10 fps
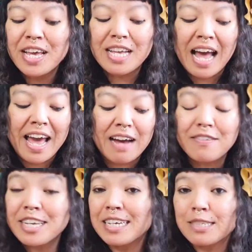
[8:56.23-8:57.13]
I have a
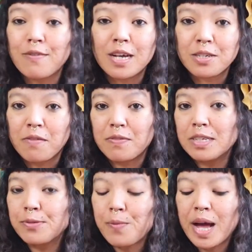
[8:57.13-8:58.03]
guest watch of
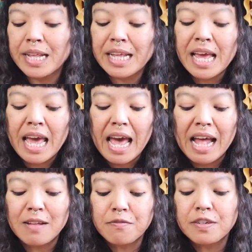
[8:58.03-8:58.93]
this one,
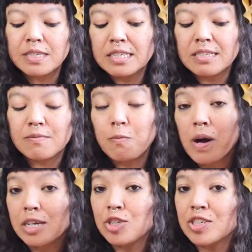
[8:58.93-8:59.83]
and for this
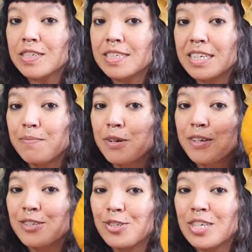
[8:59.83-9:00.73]
version that I'm
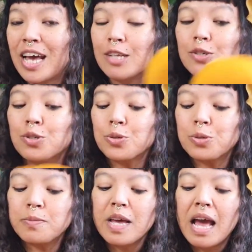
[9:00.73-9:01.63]
going to share on
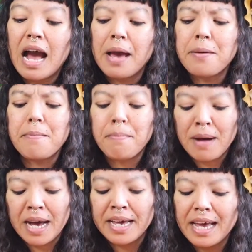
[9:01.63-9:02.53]
YouTube, I
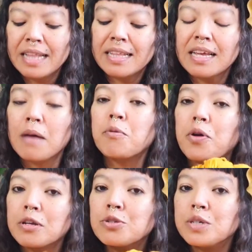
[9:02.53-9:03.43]
think I'm
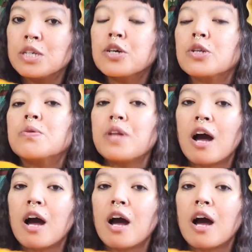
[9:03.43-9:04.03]
going to include